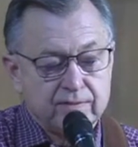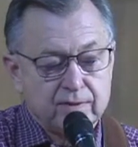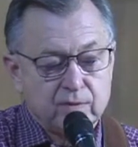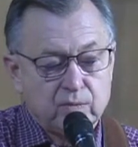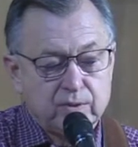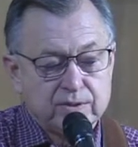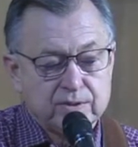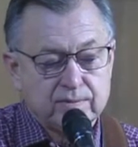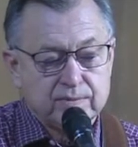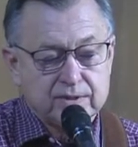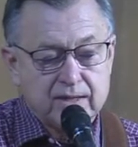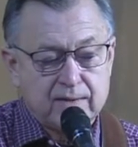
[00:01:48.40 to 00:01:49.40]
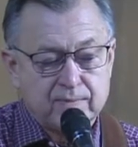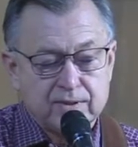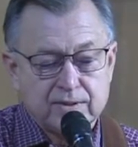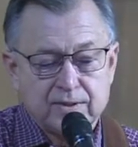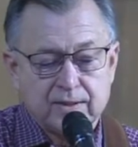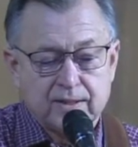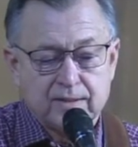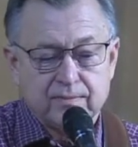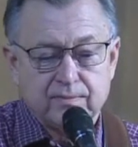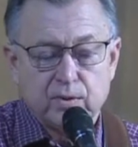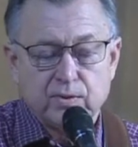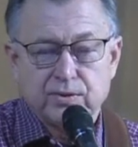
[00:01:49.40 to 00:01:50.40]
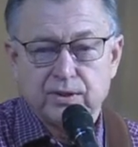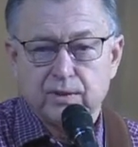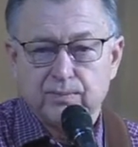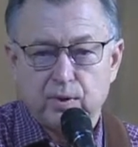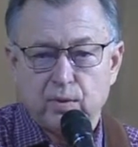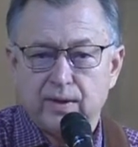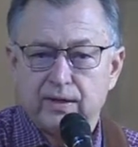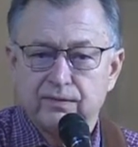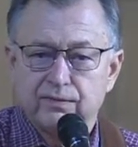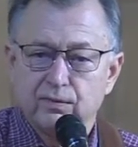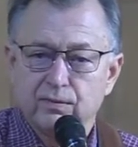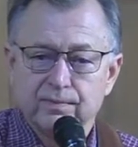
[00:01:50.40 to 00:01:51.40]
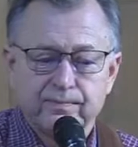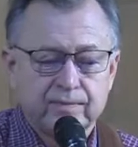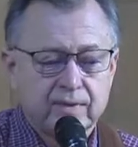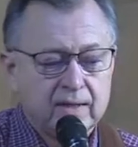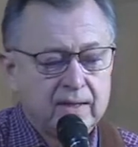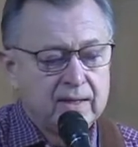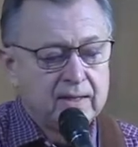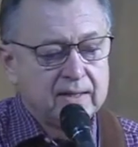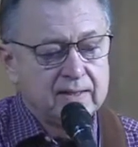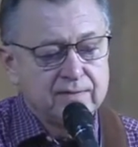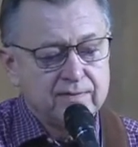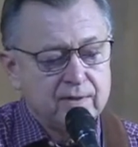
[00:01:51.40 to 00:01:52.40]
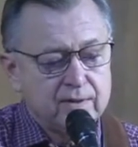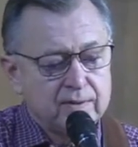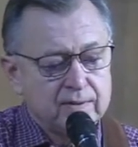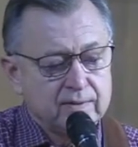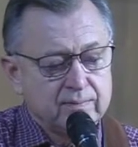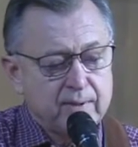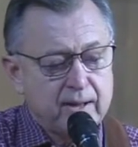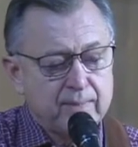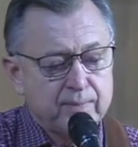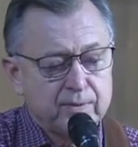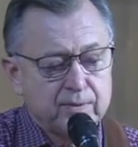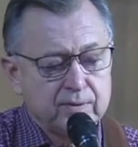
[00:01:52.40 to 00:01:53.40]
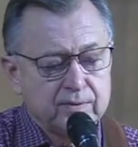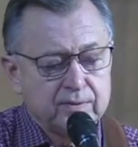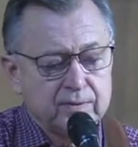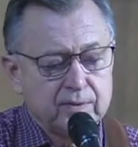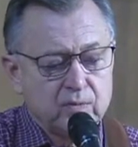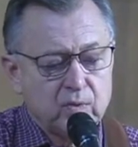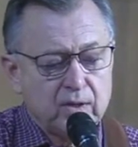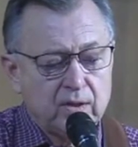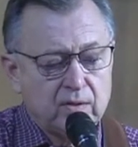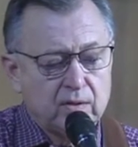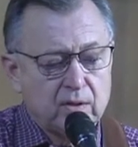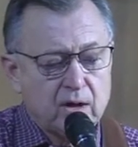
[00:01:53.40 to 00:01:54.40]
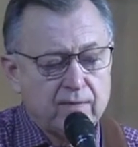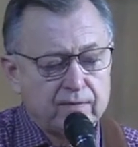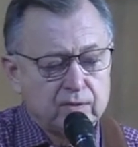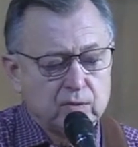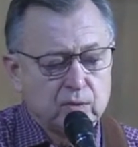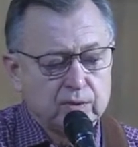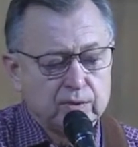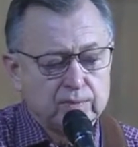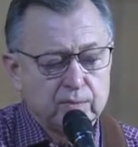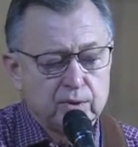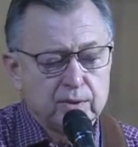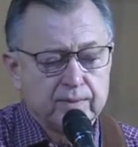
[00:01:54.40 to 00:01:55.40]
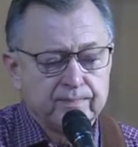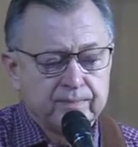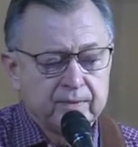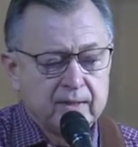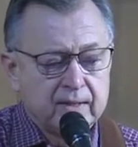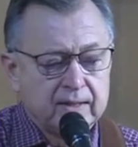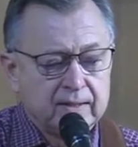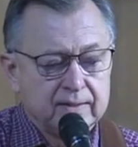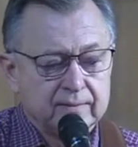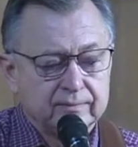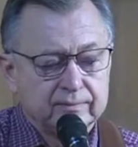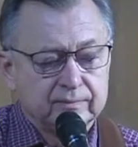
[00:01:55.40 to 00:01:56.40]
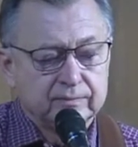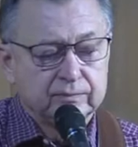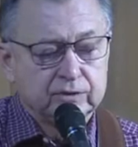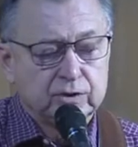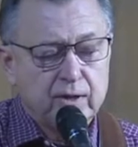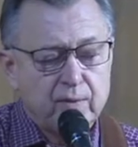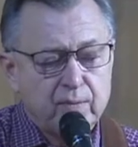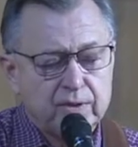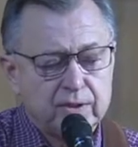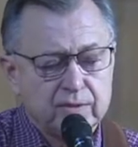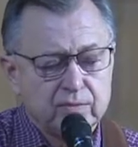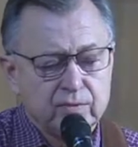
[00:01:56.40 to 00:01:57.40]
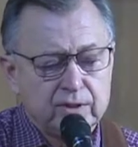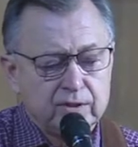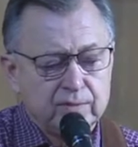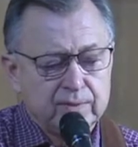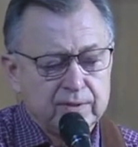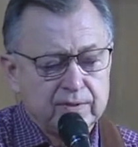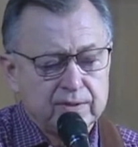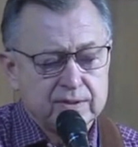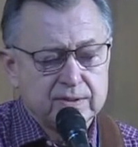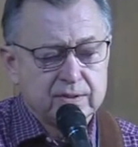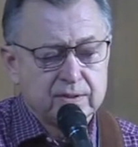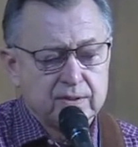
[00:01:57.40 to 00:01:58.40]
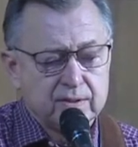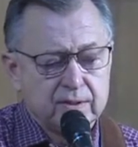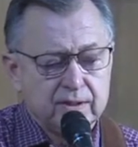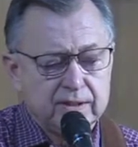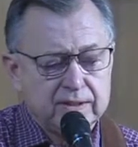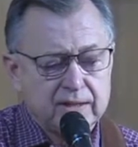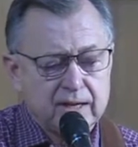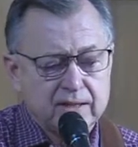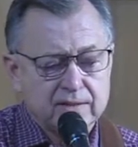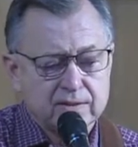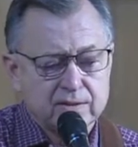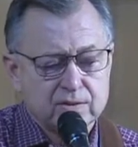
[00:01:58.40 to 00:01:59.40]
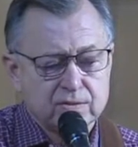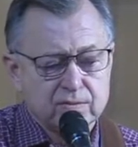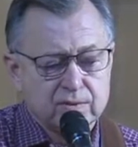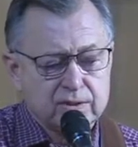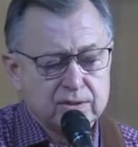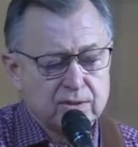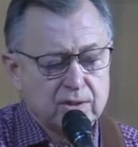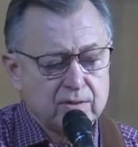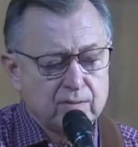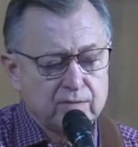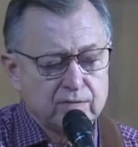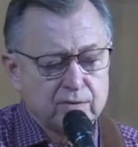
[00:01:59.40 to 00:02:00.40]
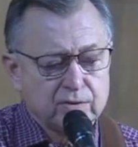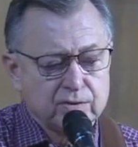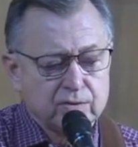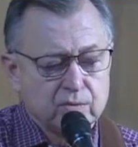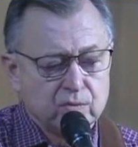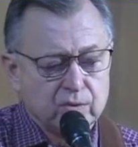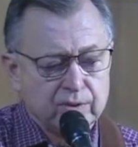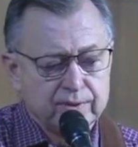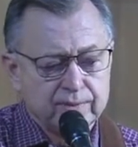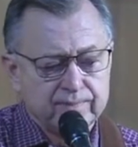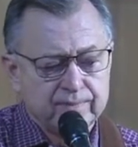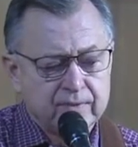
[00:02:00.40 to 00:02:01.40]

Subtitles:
wisdom statements, and mostly in a poetic form. It's a very popular and often quoted book. So I wanted to read a little bit of this Ecclesiastes 3, starting with verse 1.